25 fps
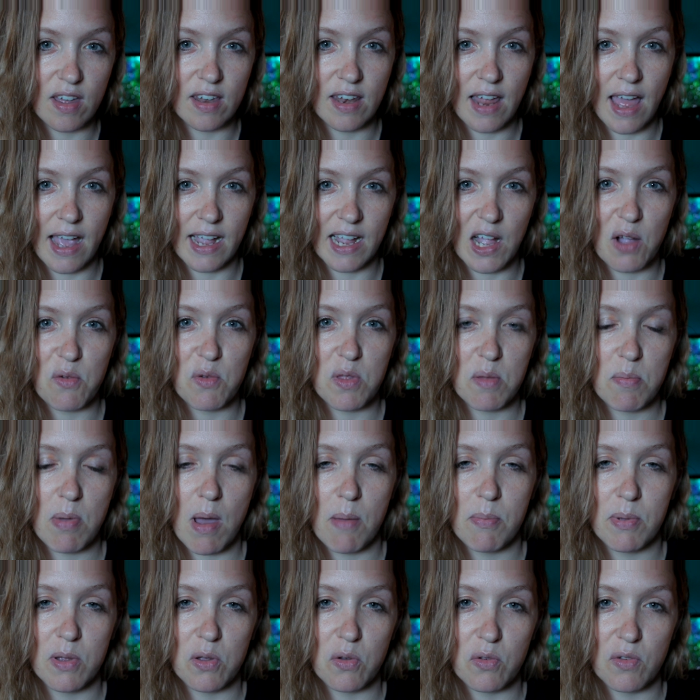and hang out with the
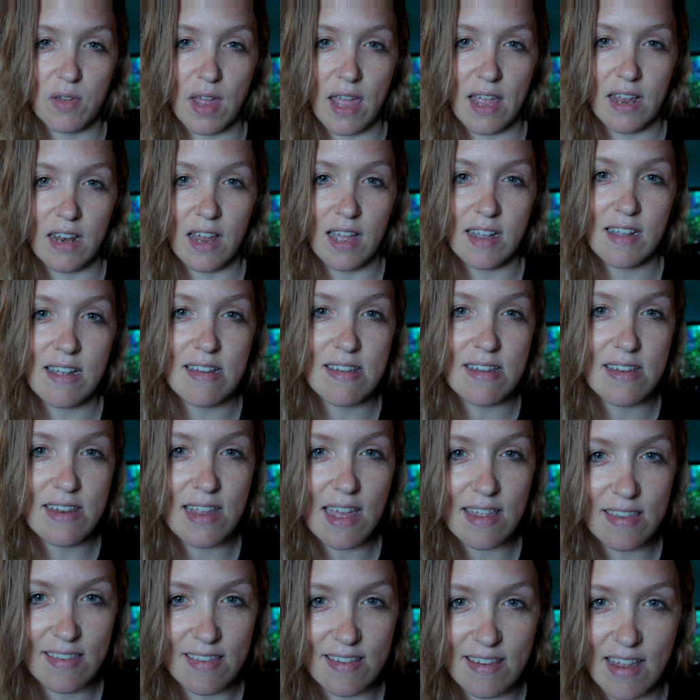puppy all day like I did
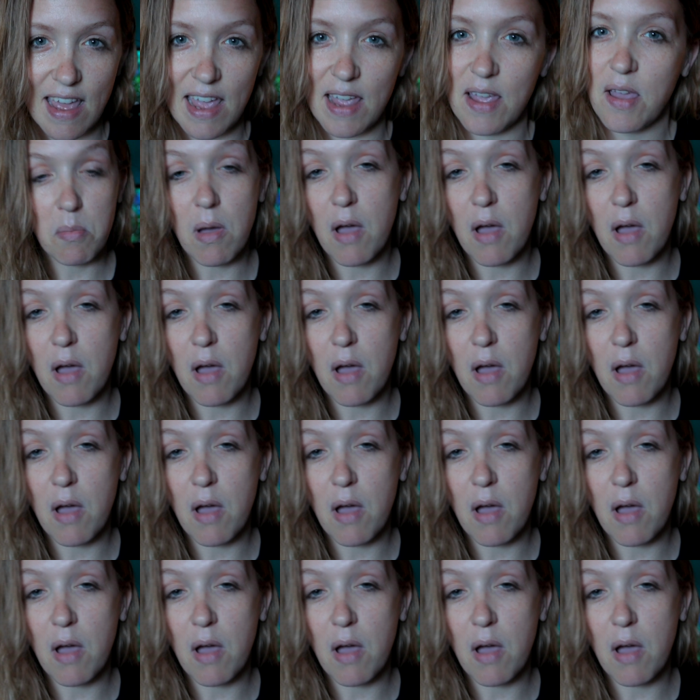yesterday.